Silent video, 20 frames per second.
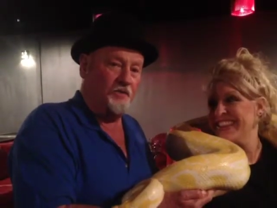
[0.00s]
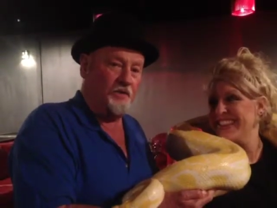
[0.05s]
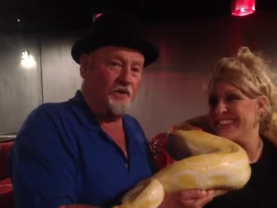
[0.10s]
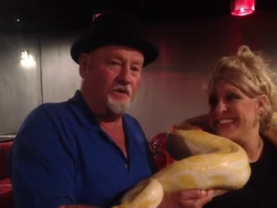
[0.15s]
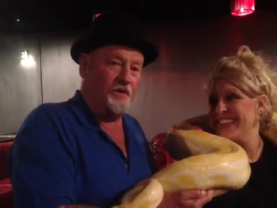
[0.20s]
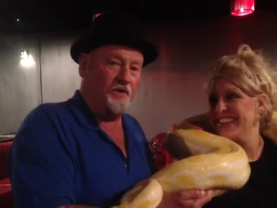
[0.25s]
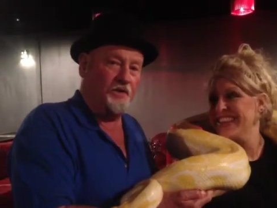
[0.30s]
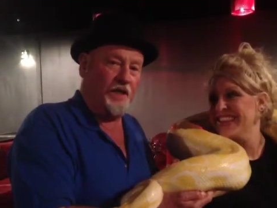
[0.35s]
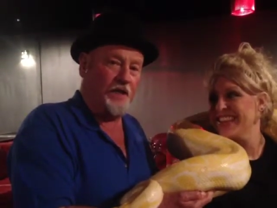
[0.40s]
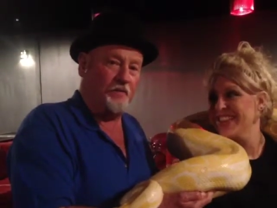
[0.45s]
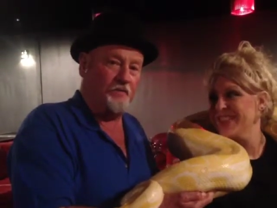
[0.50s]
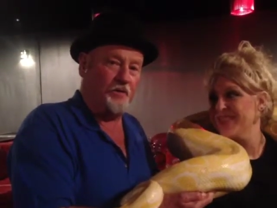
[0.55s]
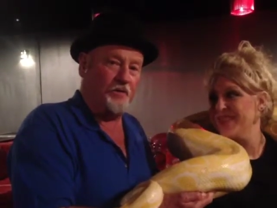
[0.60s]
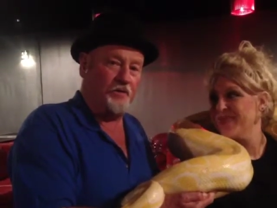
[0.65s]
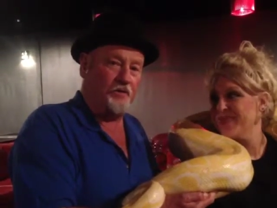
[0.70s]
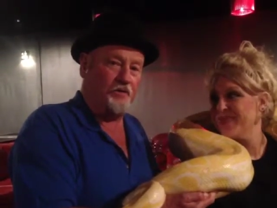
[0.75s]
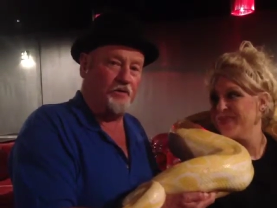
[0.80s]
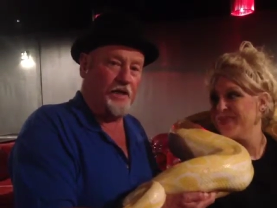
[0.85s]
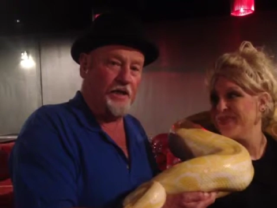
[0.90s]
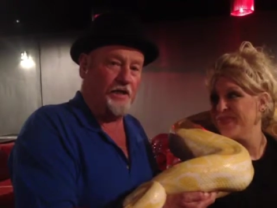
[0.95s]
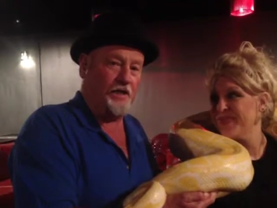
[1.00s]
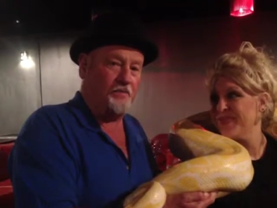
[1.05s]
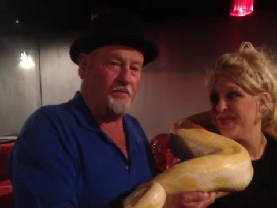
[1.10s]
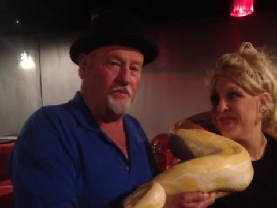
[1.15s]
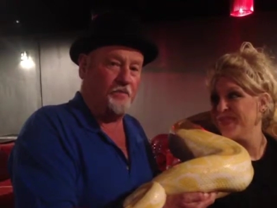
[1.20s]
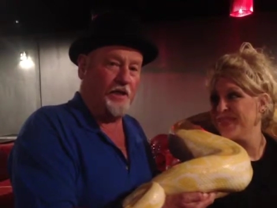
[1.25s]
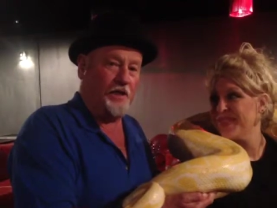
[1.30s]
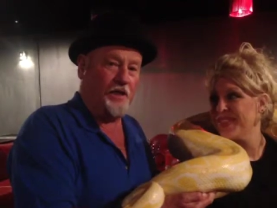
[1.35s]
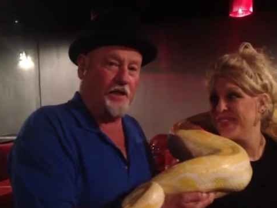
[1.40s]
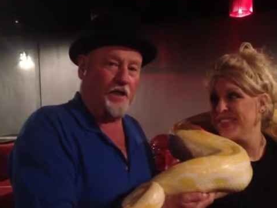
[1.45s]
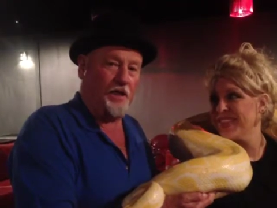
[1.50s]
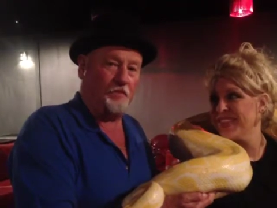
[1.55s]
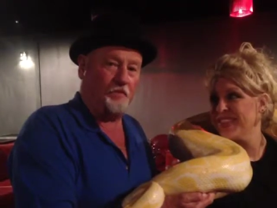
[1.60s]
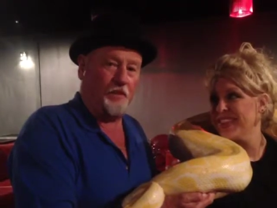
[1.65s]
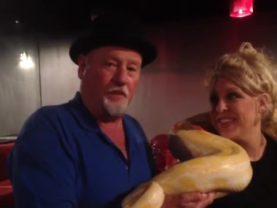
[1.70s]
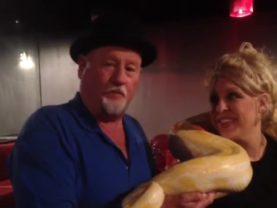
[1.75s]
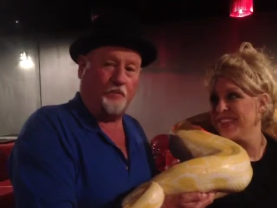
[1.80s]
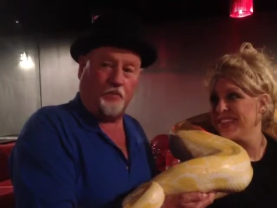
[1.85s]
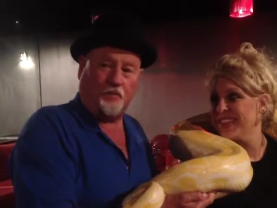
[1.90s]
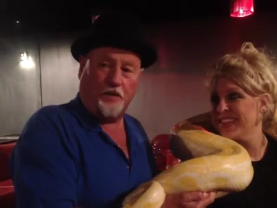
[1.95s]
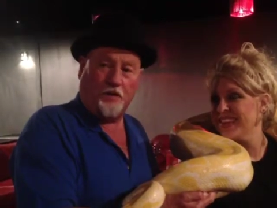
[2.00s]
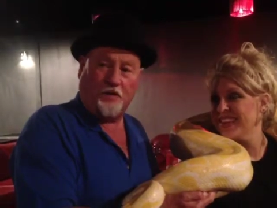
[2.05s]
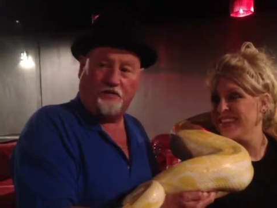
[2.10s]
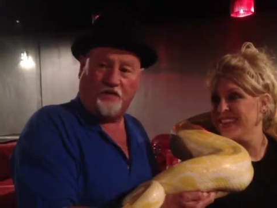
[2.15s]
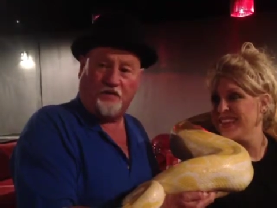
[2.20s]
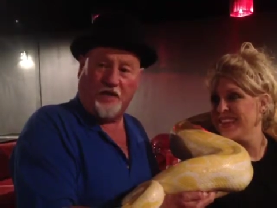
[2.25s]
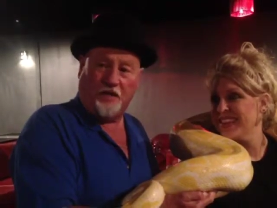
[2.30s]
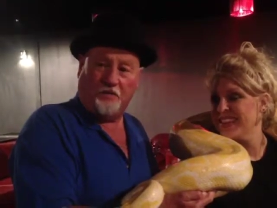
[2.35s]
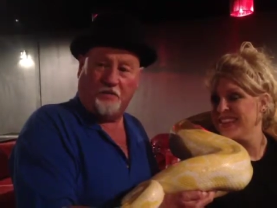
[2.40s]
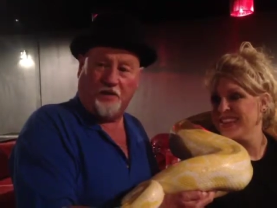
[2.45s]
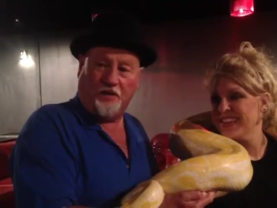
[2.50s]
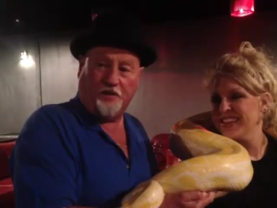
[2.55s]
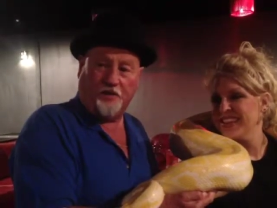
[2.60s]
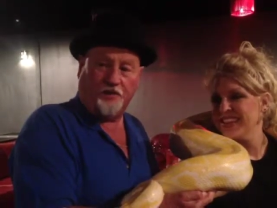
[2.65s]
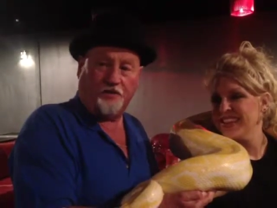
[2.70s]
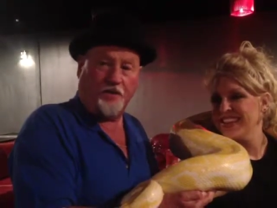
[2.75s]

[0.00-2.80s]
Speaker 1: for the entertainment of the crowd. There'll be a lot of people, really family